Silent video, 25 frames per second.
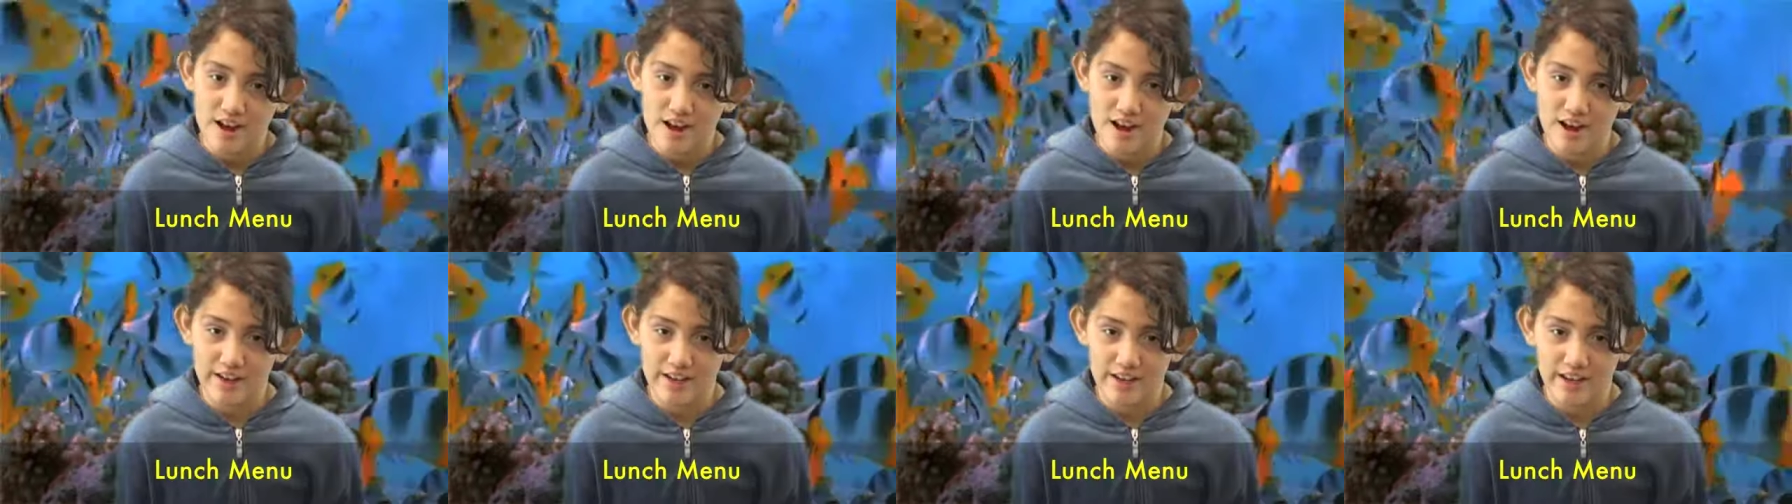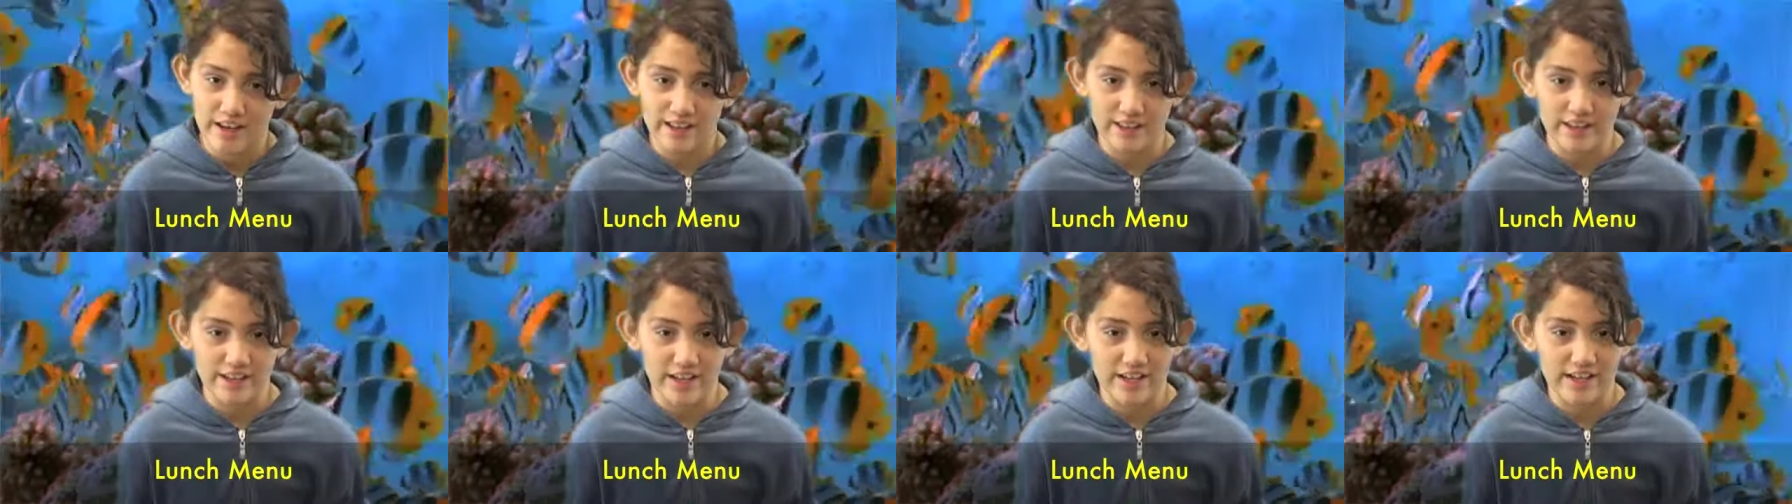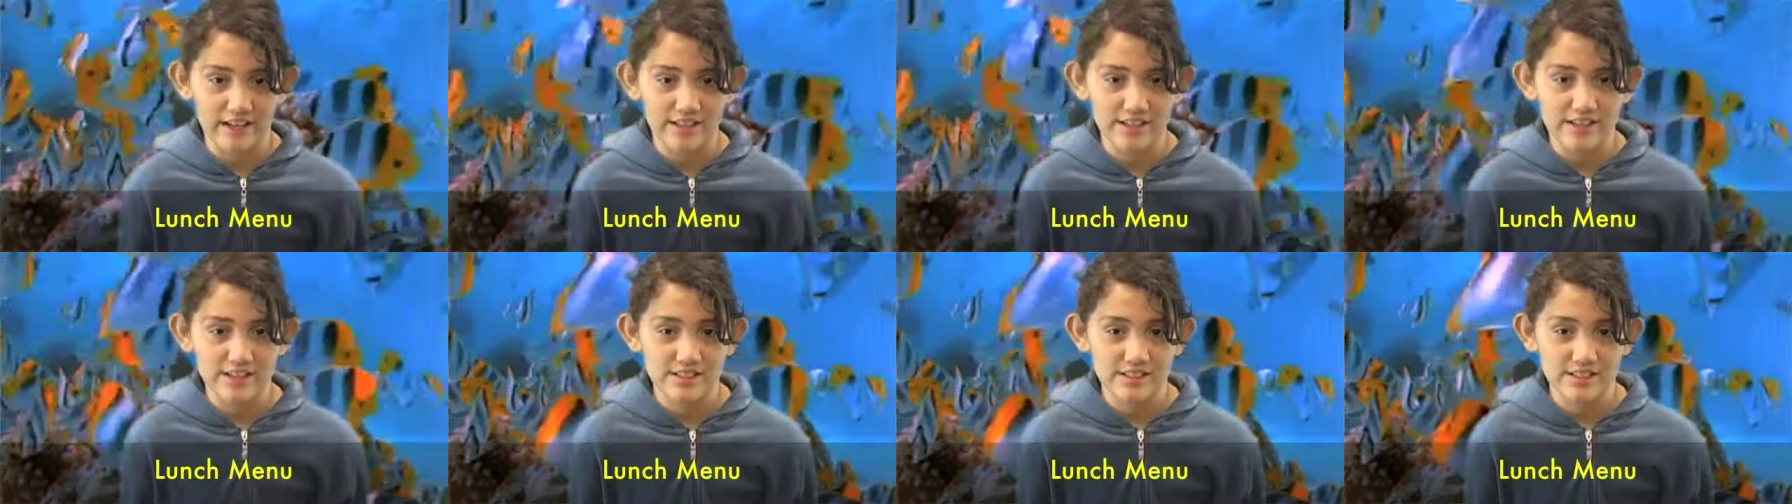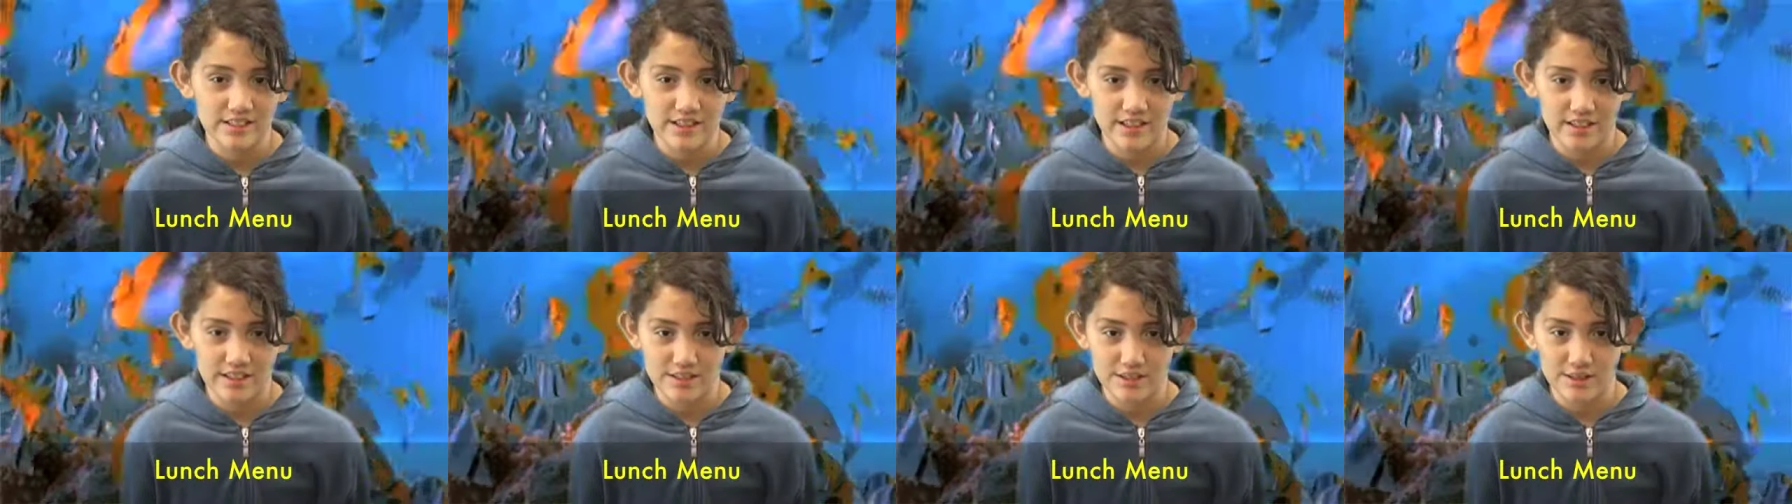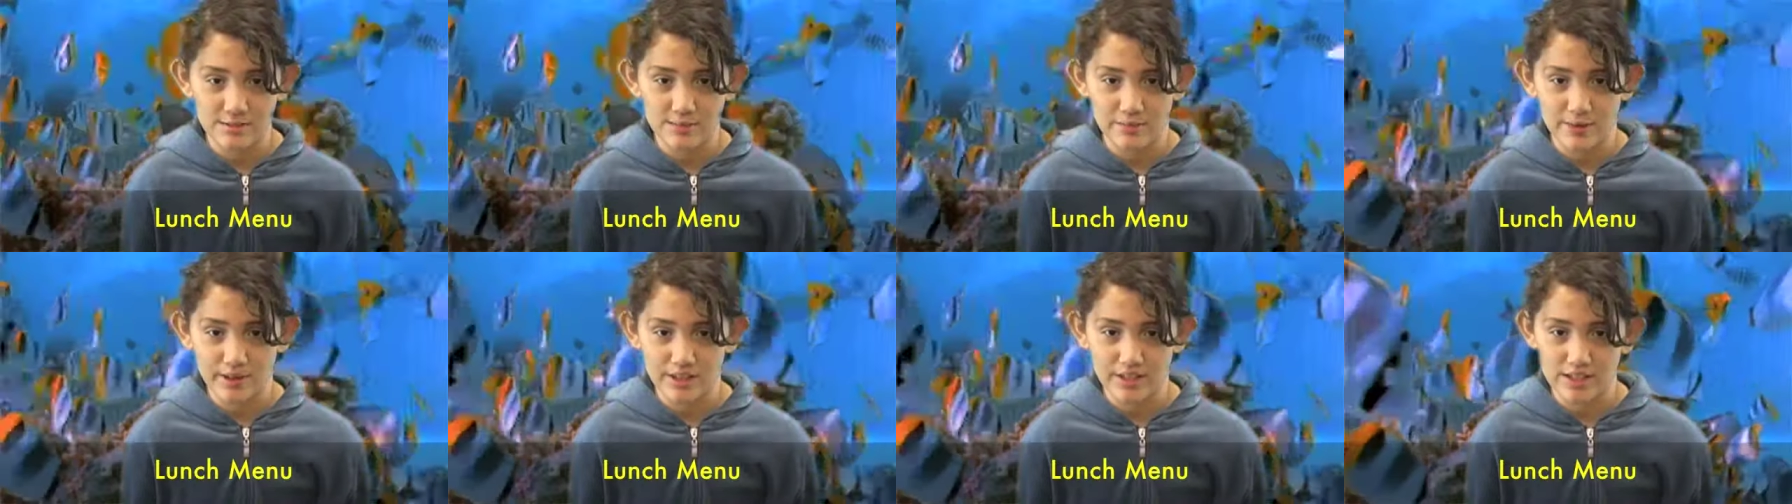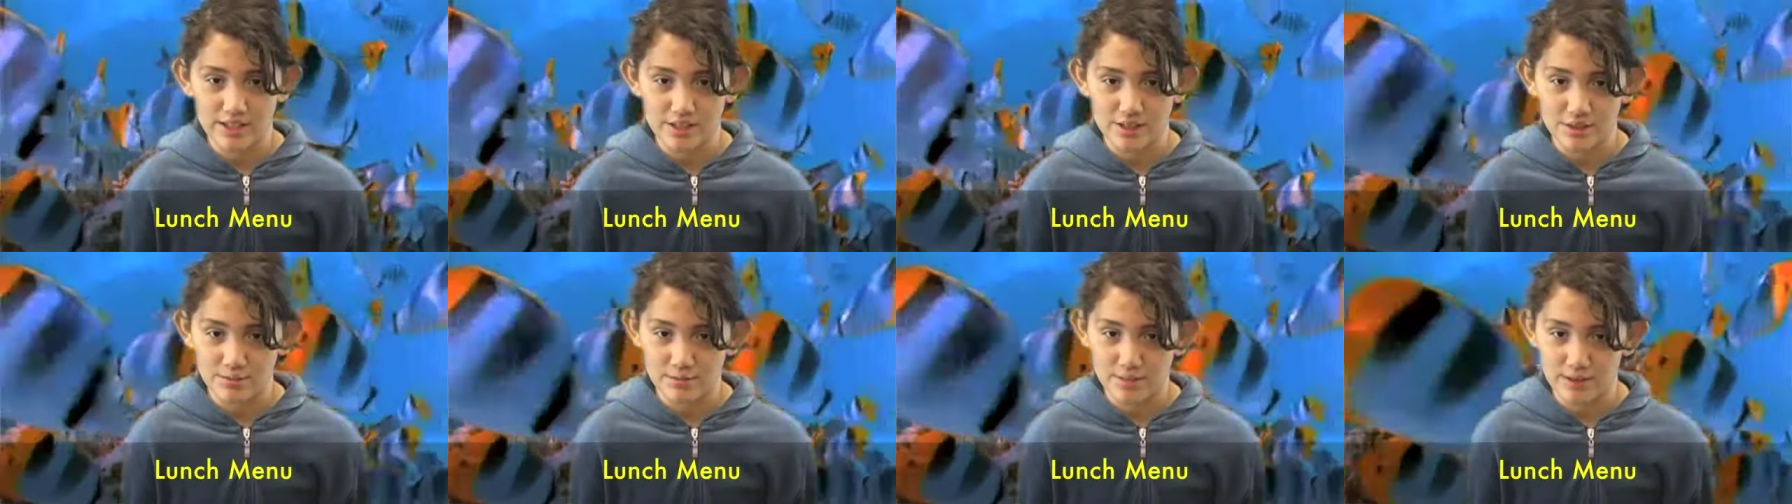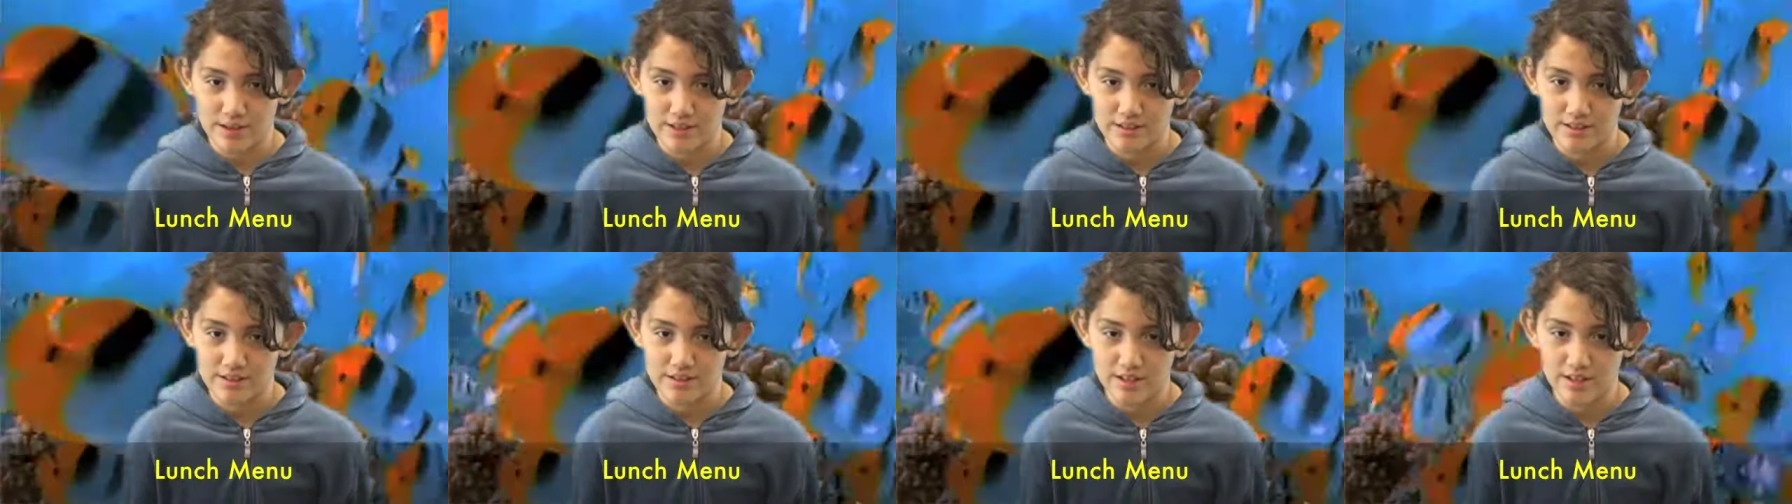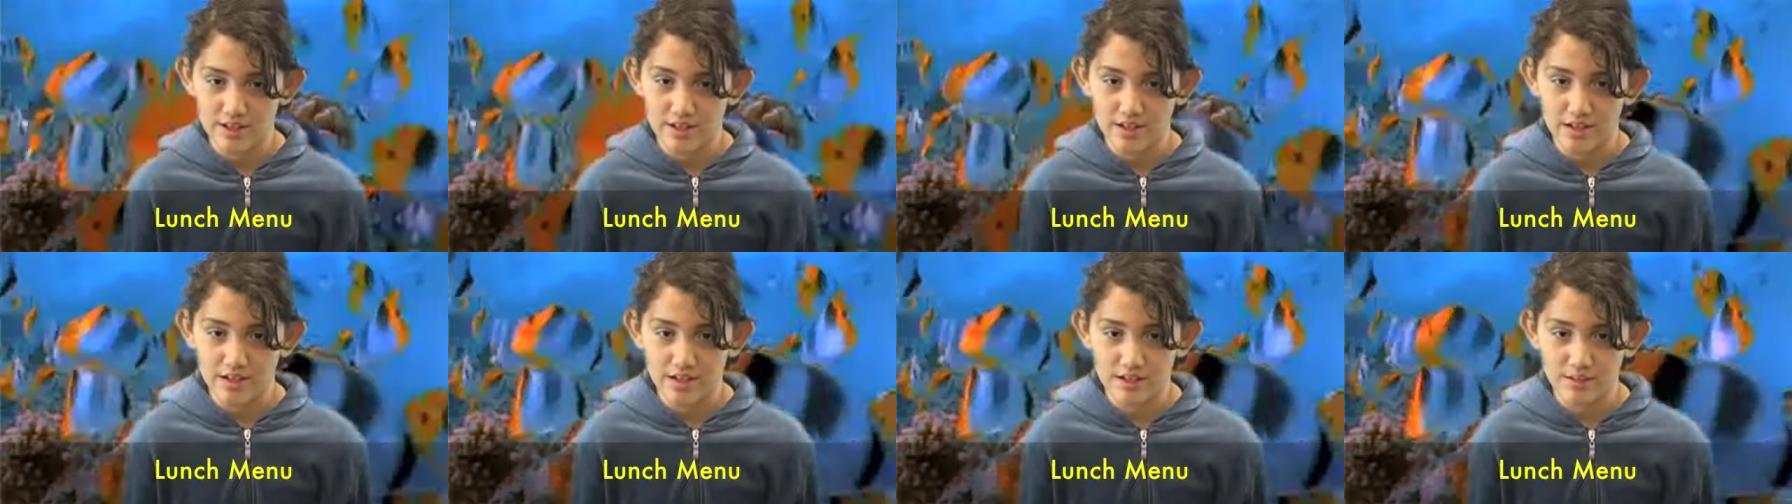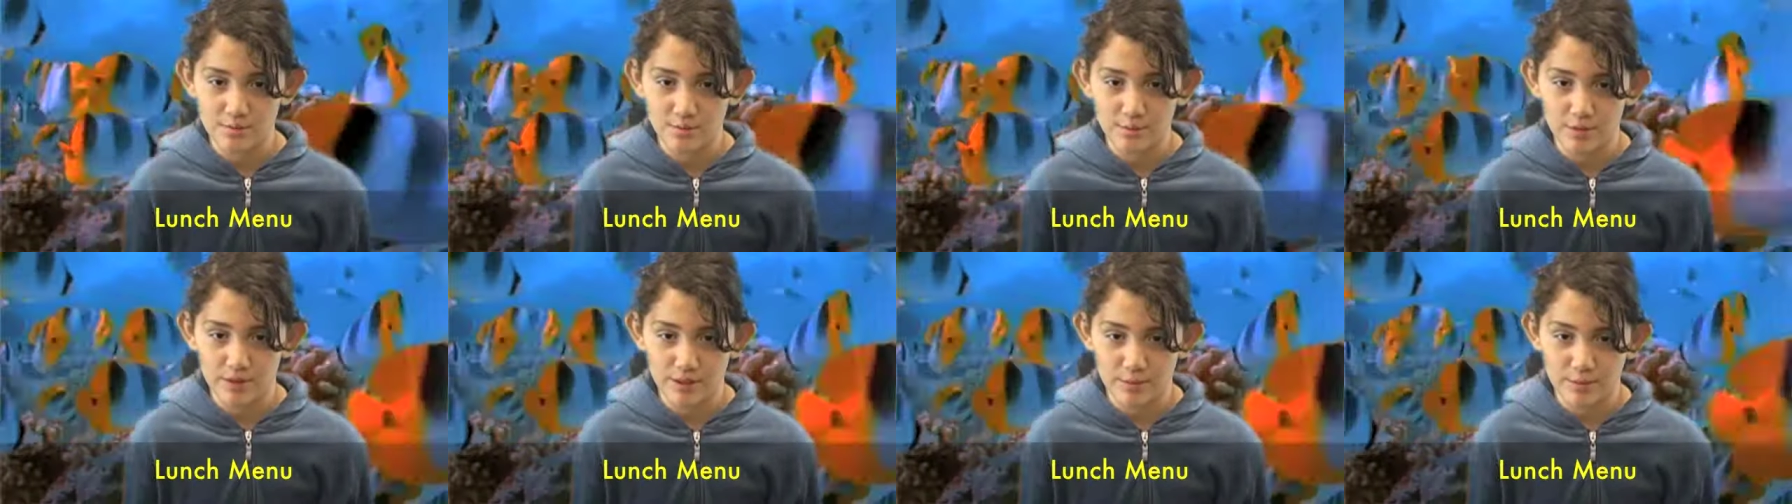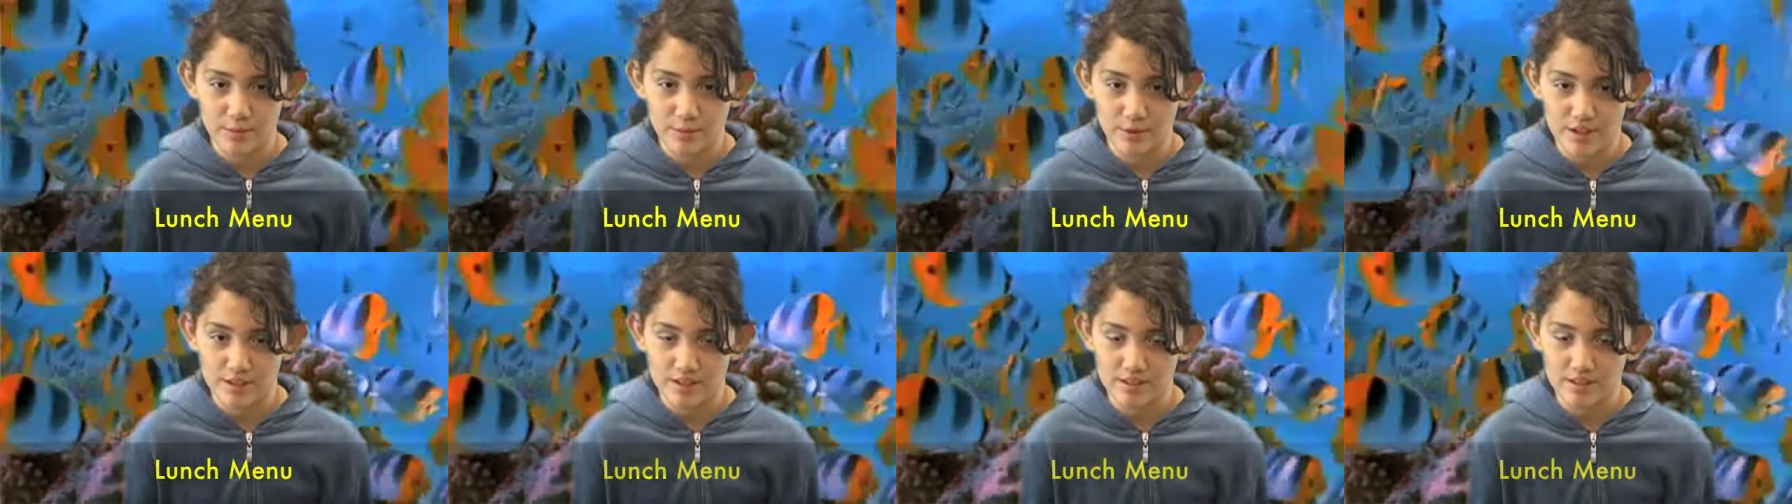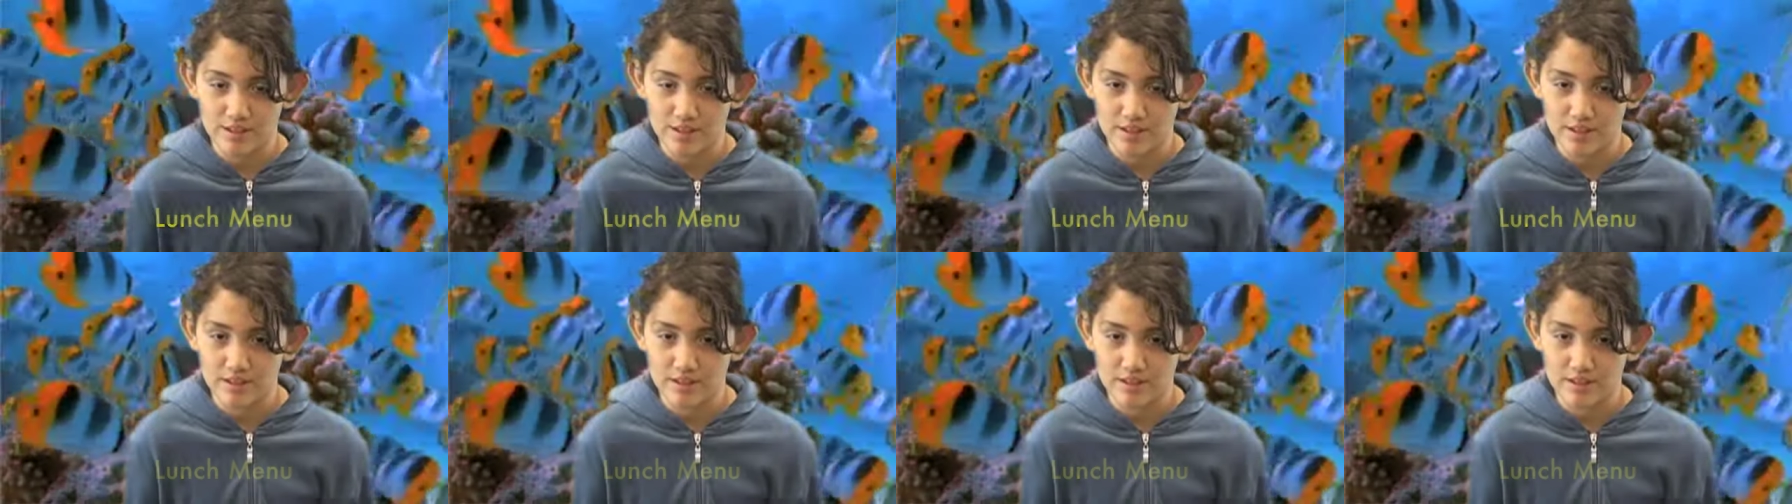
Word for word: on a lettuce and spinach mix. It comes with a breast